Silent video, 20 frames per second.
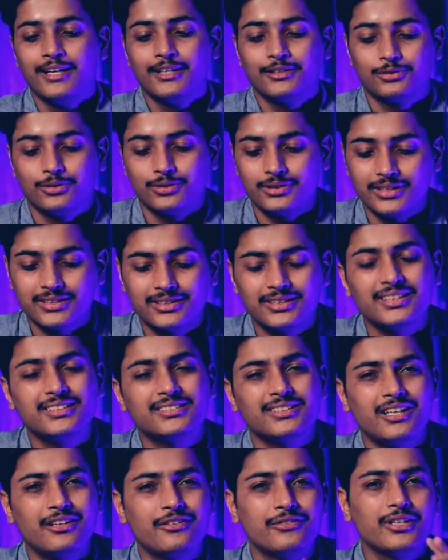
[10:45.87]
So this is
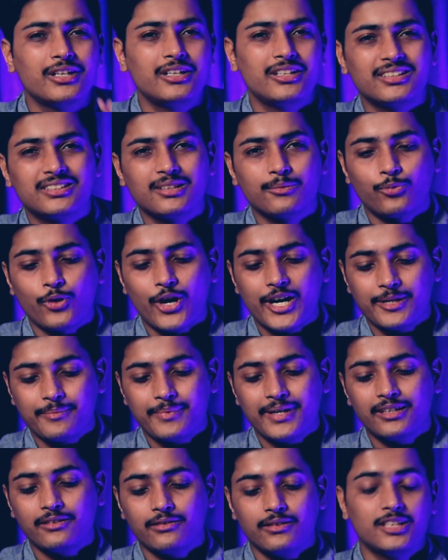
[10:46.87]
a real
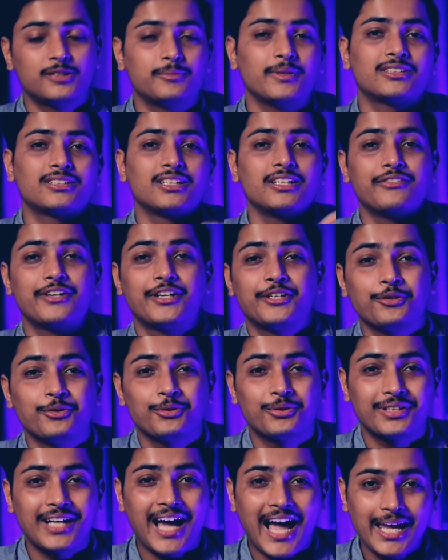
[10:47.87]
disappointment, especially when you
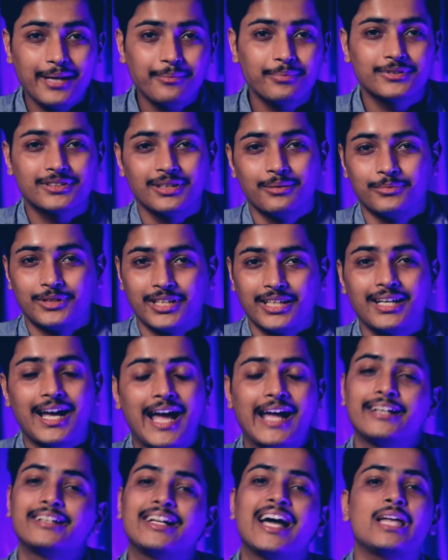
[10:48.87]
type something.
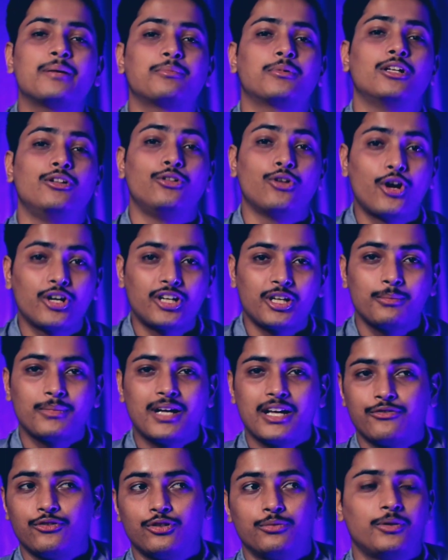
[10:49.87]
I type a lot in my
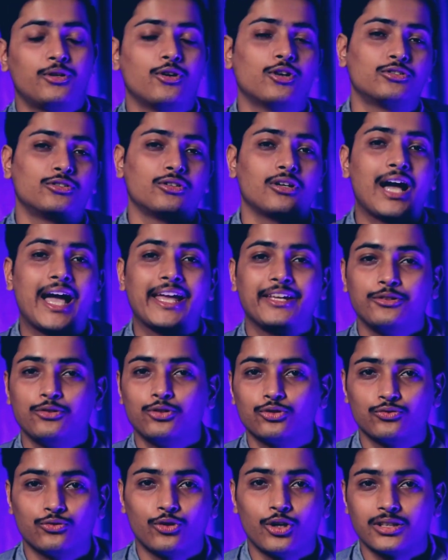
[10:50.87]
phone because I use
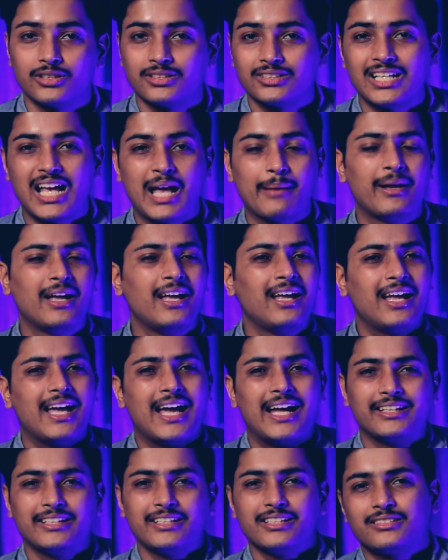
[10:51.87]
WhatsApp
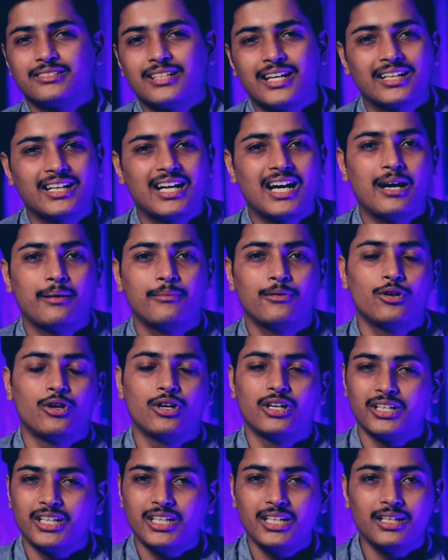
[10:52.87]
and Instagram,
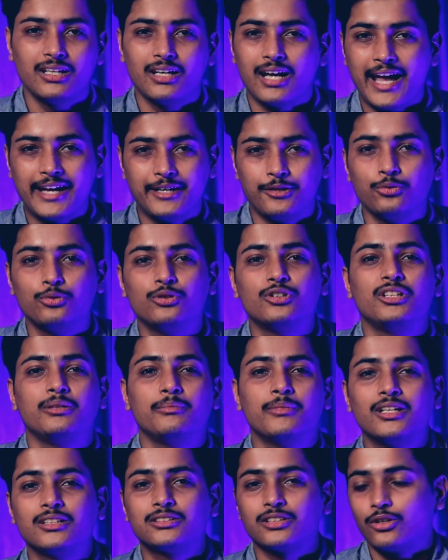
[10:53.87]
or I do
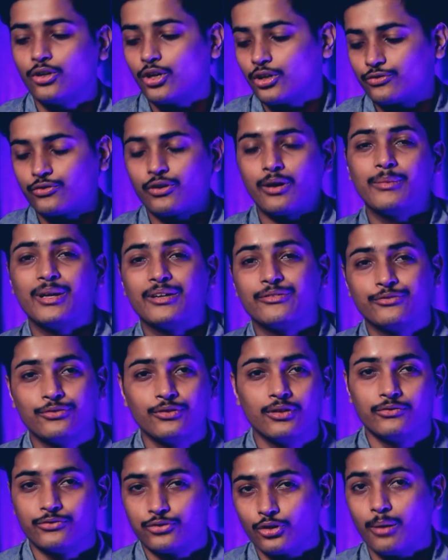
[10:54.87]
emails a lot
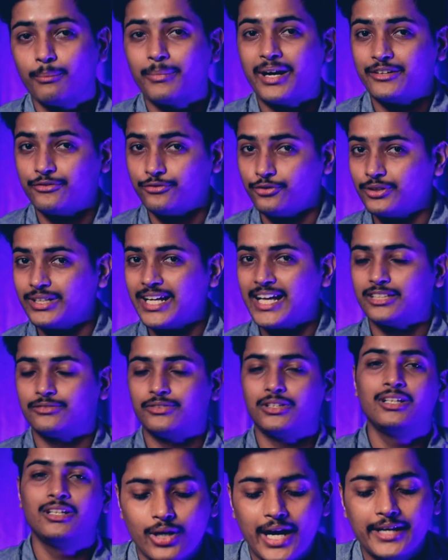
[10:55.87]
from my phone as
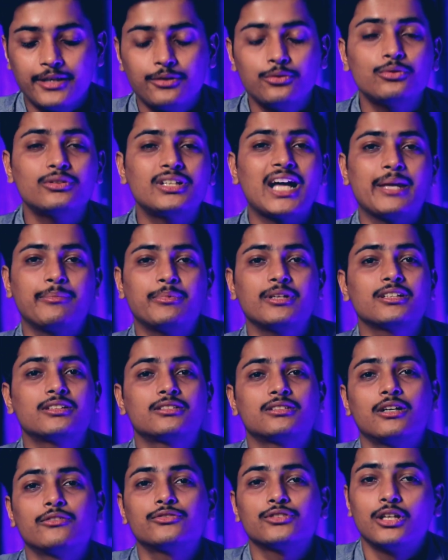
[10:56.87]
well. I do typing
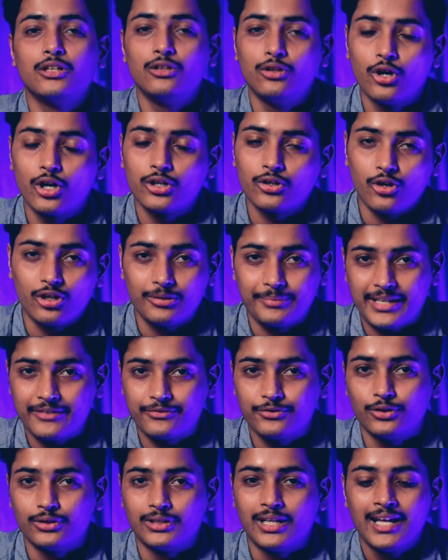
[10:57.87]
stuffs a lot on my
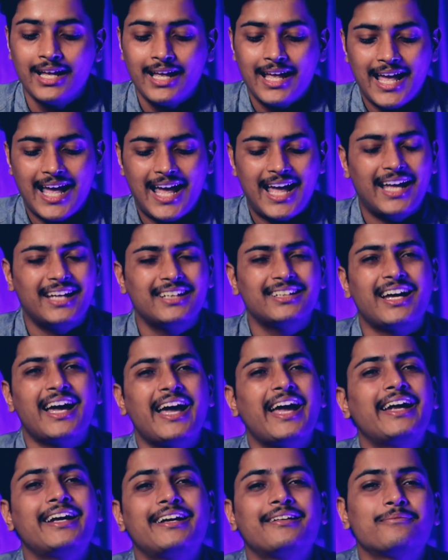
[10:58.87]
phone, and
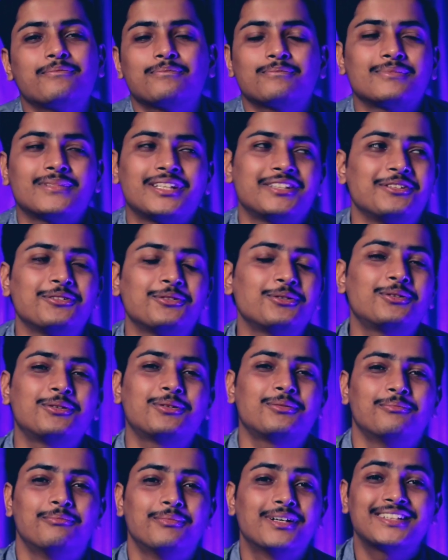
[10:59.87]
I
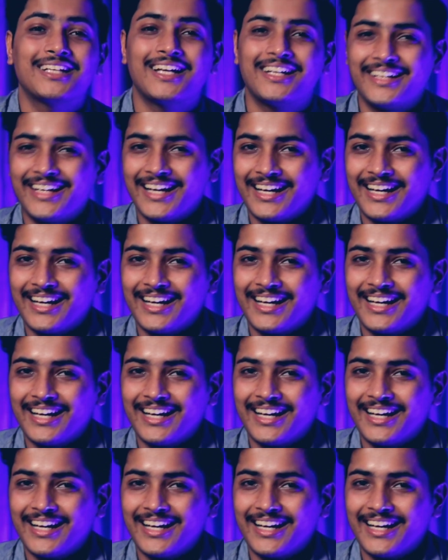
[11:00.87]
maza nahi